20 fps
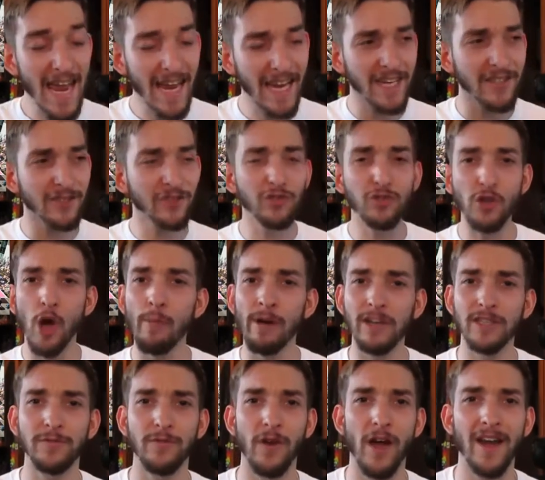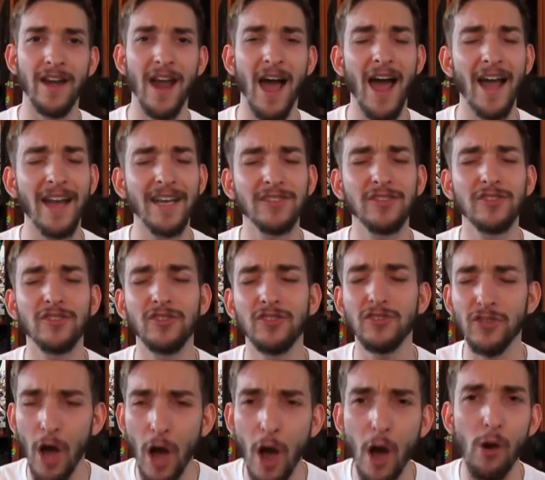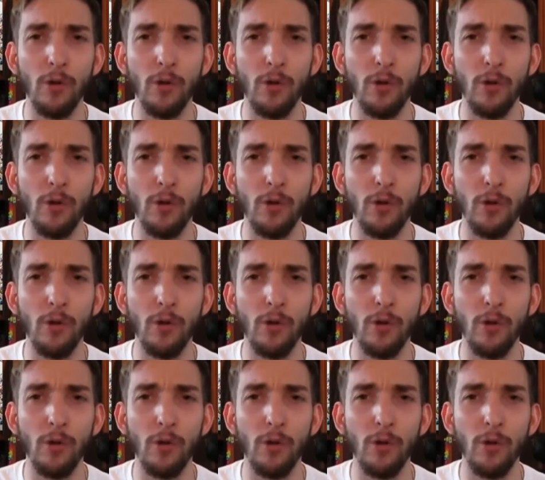It is so much fun. I so